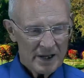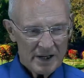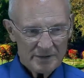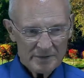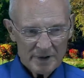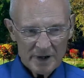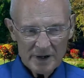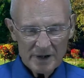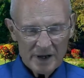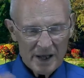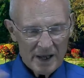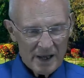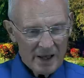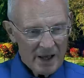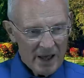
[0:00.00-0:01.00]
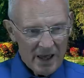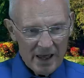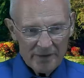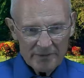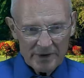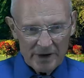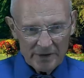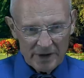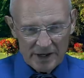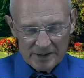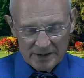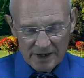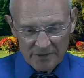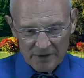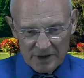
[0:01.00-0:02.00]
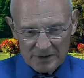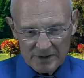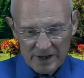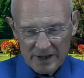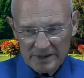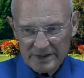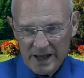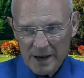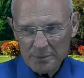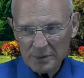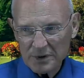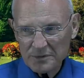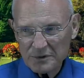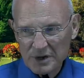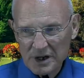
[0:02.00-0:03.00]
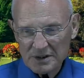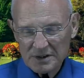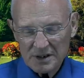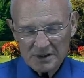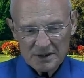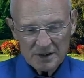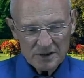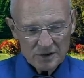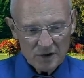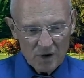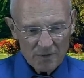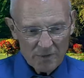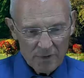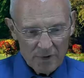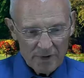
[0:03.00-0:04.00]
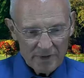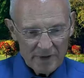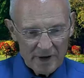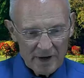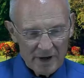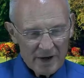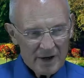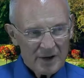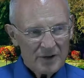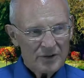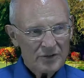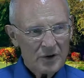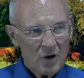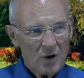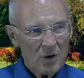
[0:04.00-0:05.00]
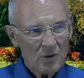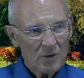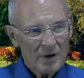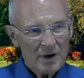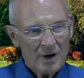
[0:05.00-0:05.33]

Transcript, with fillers: He, he, he, give, he's given us the example of Jesus and so forth. So,